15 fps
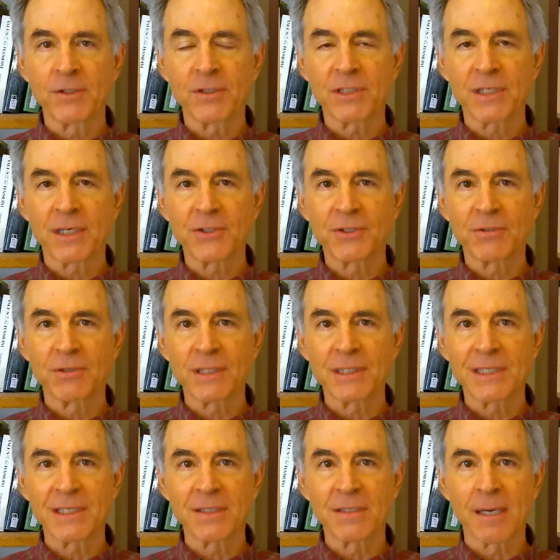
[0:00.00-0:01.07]

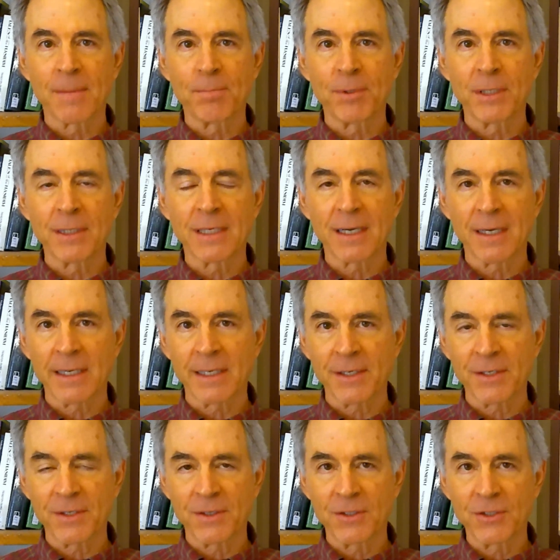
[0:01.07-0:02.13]
centuries has not been
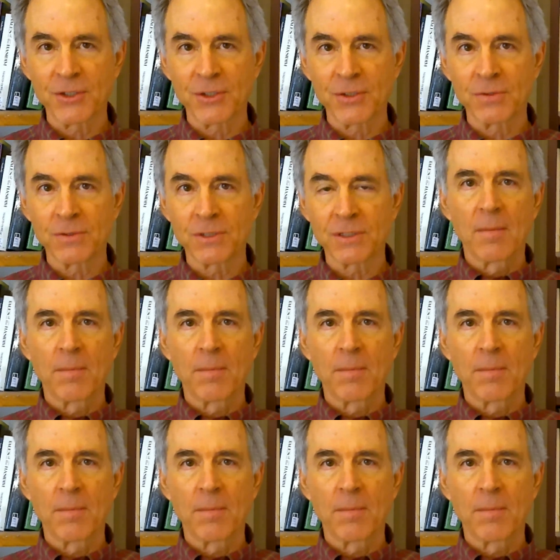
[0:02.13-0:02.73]
kind to the Jews.